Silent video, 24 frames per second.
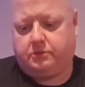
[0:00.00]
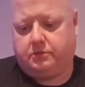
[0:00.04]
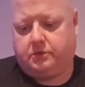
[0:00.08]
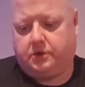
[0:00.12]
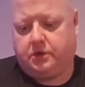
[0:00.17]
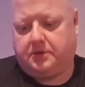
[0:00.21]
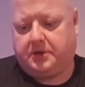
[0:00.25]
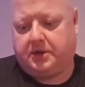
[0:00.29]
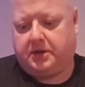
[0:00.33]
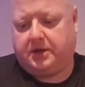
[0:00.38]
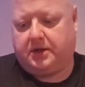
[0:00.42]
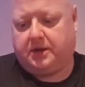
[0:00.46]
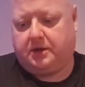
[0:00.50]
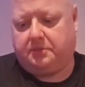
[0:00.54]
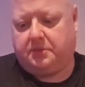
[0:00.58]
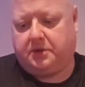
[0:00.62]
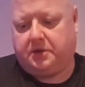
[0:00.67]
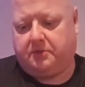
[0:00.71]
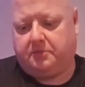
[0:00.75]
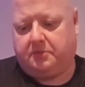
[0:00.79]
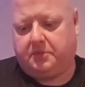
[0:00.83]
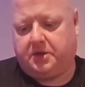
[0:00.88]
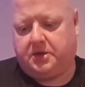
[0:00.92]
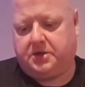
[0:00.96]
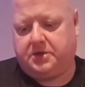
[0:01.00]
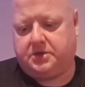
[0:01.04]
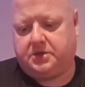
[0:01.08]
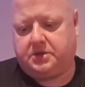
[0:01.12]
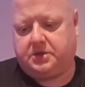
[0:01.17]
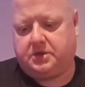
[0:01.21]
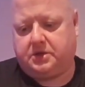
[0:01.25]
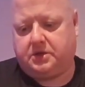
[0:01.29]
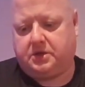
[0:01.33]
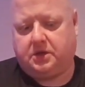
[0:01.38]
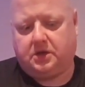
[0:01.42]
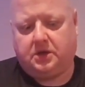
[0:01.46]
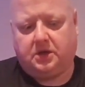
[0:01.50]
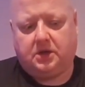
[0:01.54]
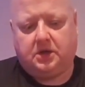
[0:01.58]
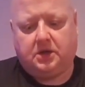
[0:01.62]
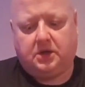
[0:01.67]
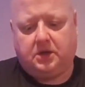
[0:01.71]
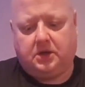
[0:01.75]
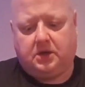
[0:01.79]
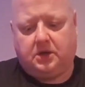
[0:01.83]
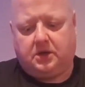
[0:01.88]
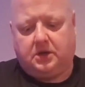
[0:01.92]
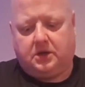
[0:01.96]
You might get a bit of
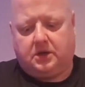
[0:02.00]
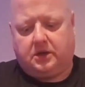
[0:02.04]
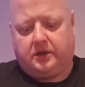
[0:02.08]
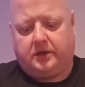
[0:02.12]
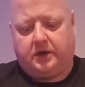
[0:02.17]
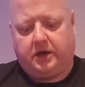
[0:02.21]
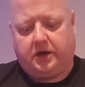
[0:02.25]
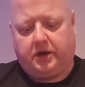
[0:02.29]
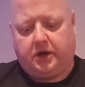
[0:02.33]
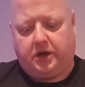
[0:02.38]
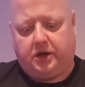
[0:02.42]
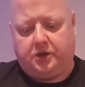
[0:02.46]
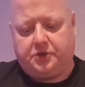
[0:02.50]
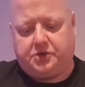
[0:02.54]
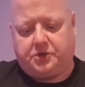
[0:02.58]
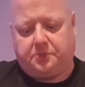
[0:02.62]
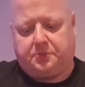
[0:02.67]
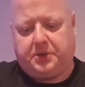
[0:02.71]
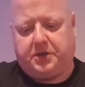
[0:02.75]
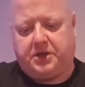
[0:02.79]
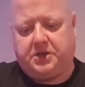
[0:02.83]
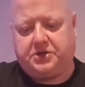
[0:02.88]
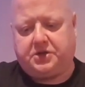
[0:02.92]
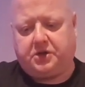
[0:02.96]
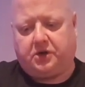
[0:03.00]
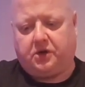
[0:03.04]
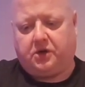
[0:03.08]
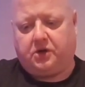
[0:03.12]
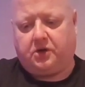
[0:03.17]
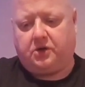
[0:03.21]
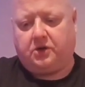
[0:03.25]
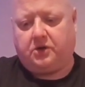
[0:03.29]
mist, and then you're going to use the piezo.